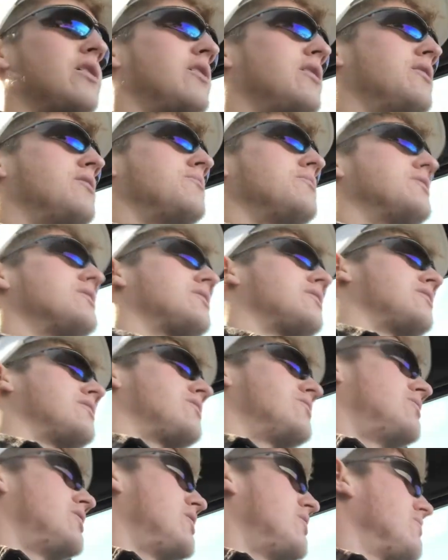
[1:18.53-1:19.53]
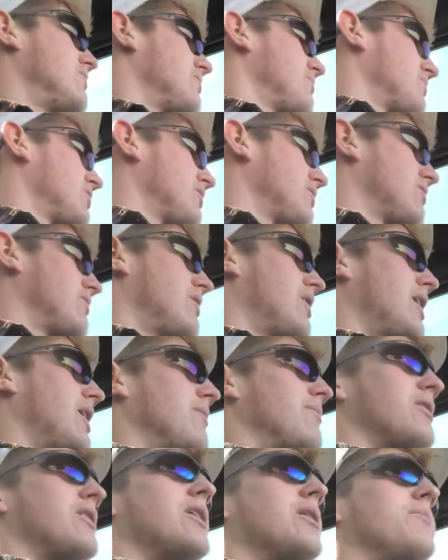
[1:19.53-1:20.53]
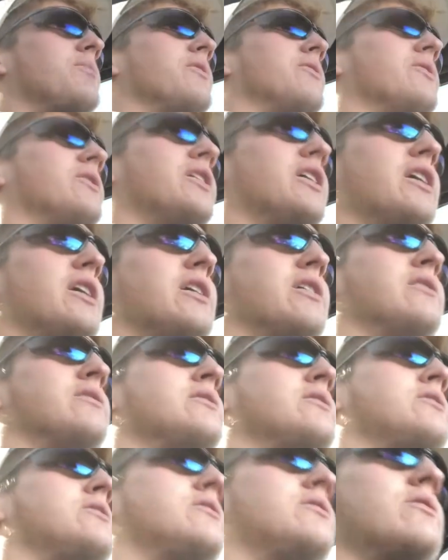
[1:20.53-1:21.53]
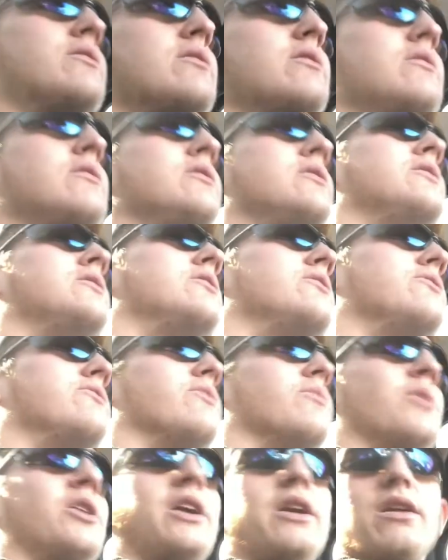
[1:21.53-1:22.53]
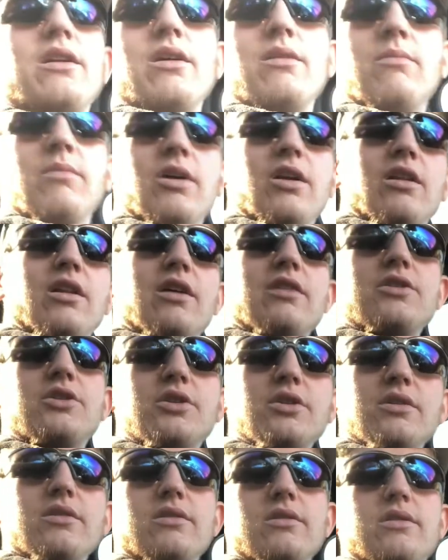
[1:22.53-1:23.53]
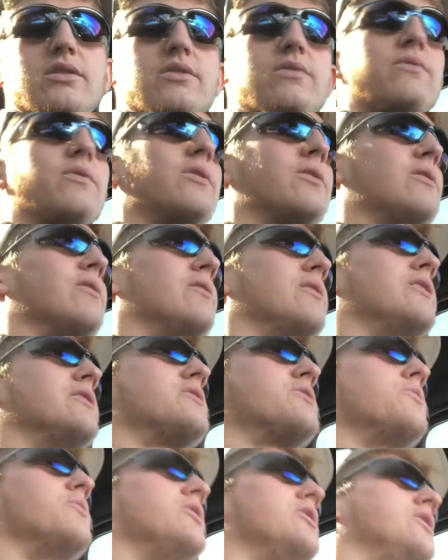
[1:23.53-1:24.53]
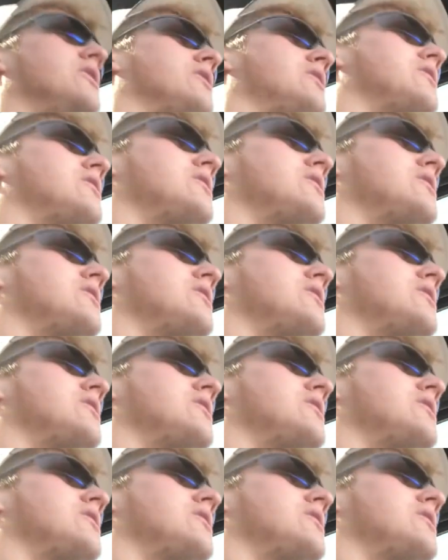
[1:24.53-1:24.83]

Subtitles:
I'm just going to go out and I'm going to grab a couple things for making up my lunches for this week.